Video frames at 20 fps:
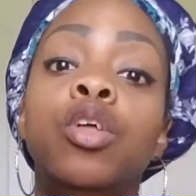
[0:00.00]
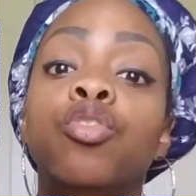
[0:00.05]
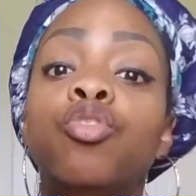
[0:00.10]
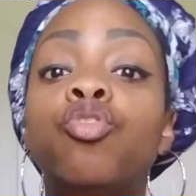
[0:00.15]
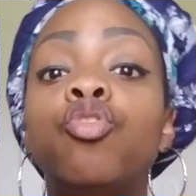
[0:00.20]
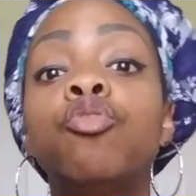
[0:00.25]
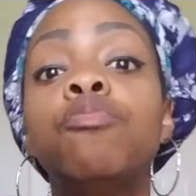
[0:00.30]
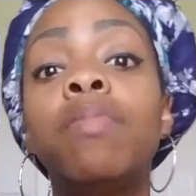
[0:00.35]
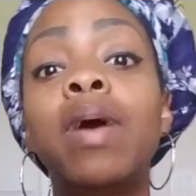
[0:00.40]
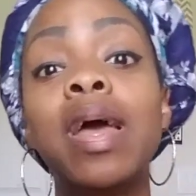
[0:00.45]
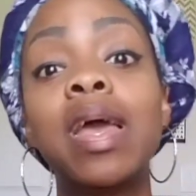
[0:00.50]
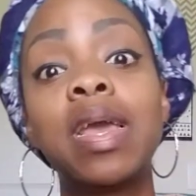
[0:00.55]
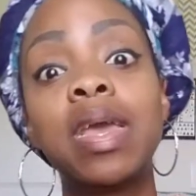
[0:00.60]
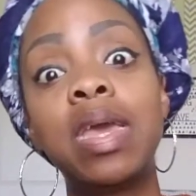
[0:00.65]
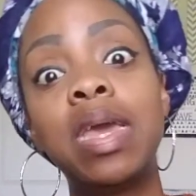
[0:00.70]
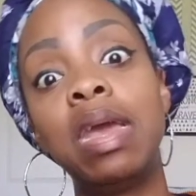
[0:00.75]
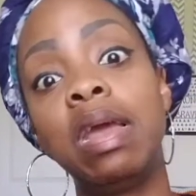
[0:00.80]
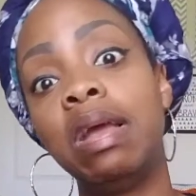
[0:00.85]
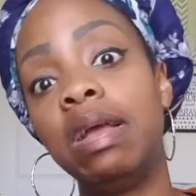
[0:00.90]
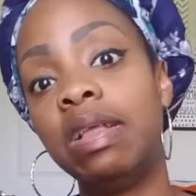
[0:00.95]
to my
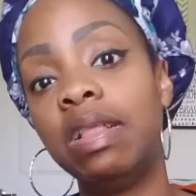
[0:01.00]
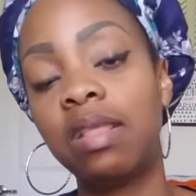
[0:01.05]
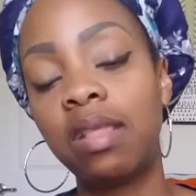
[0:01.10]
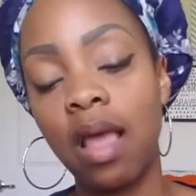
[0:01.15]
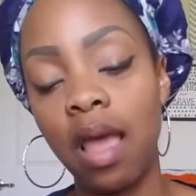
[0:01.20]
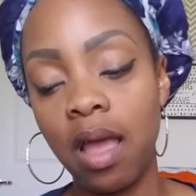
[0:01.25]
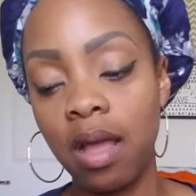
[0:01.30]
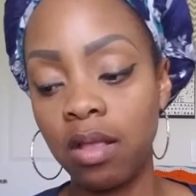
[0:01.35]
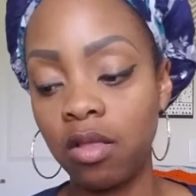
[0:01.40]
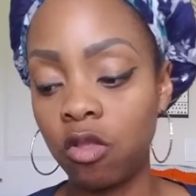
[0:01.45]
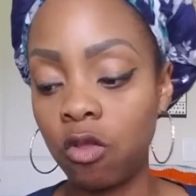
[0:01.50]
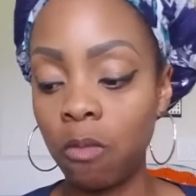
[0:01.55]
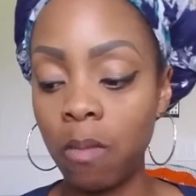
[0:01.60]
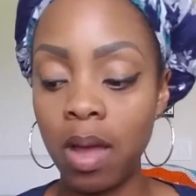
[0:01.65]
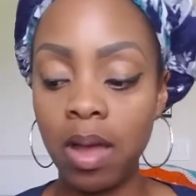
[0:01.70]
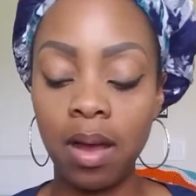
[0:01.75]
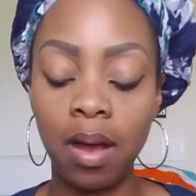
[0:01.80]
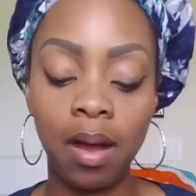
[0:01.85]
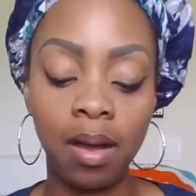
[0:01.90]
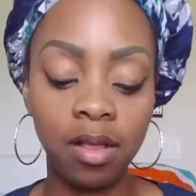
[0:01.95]
kids and to
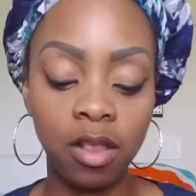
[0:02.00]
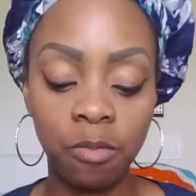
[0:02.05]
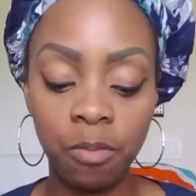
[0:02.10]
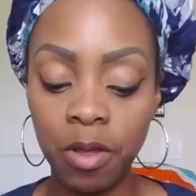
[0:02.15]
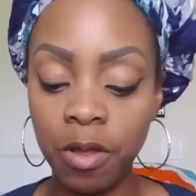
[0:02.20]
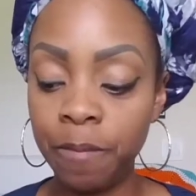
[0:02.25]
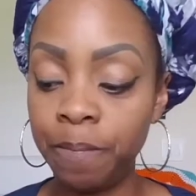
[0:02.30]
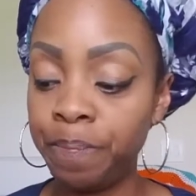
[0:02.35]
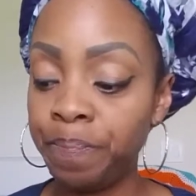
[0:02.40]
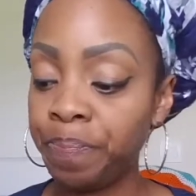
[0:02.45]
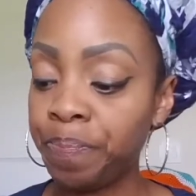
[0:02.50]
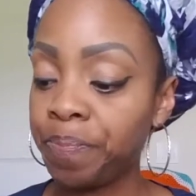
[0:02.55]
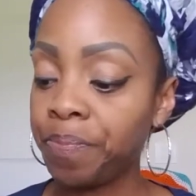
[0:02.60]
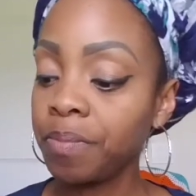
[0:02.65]
my husband